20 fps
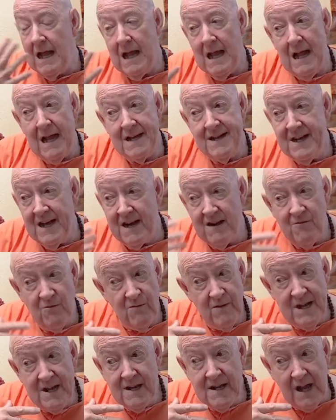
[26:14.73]
And yet
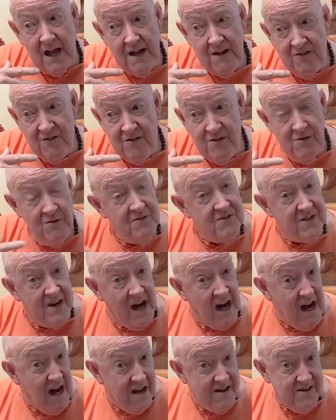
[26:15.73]
we can choose
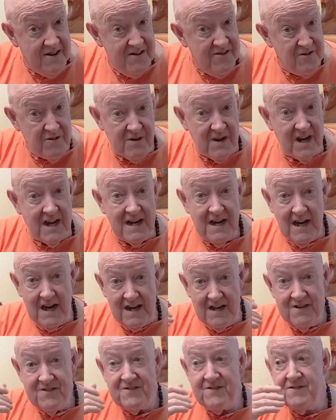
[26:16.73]
not to do it.
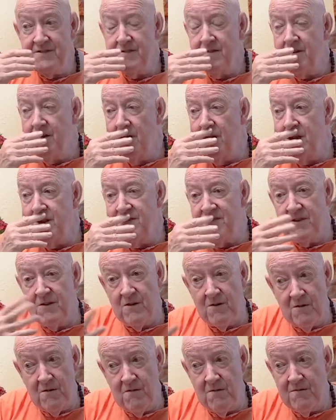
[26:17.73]
Yes? And
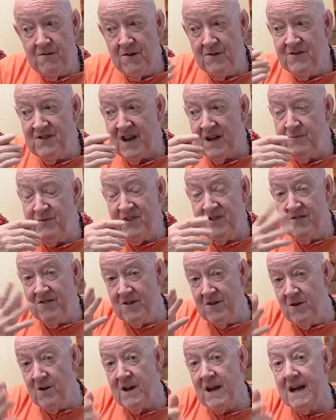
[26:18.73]
so those options.
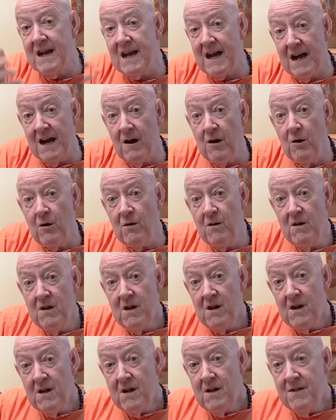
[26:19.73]
Look at how
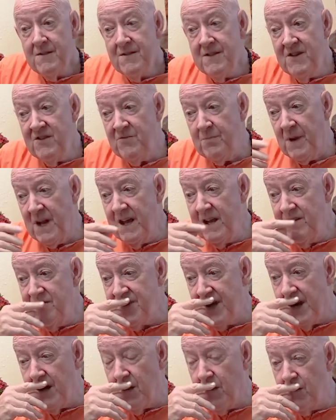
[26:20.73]
this plays
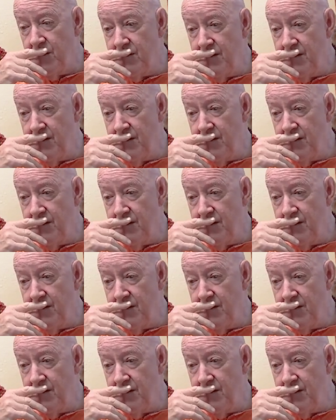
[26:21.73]
out.